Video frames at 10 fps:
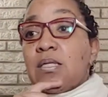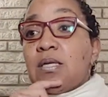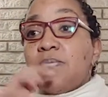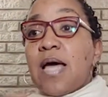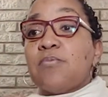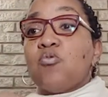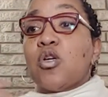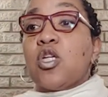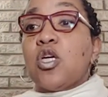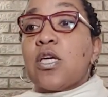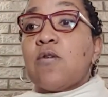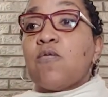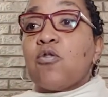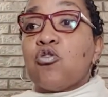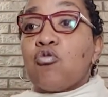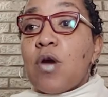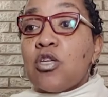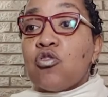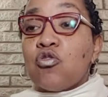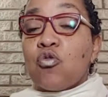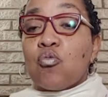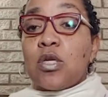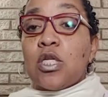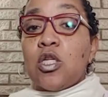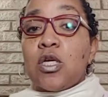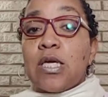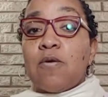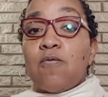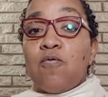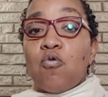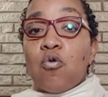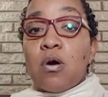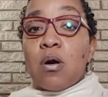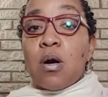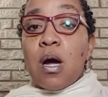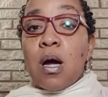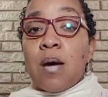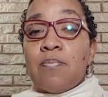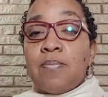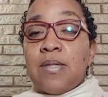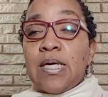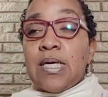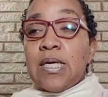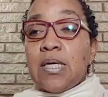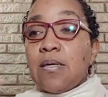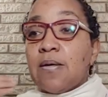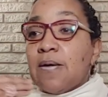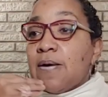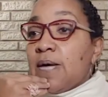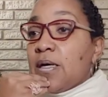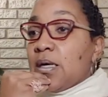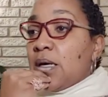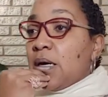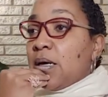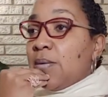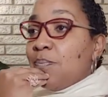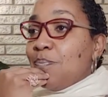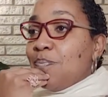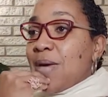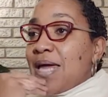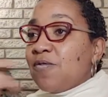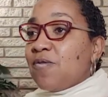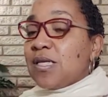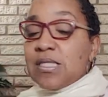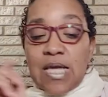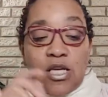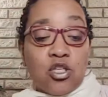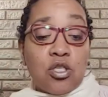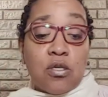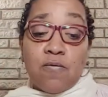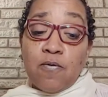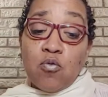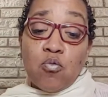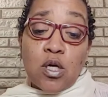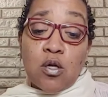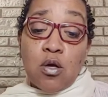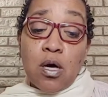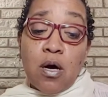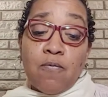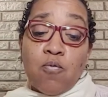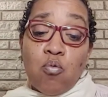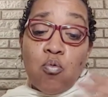sometimes we're looking for treasures or we're looking for um, the um, manifestation, if you will, of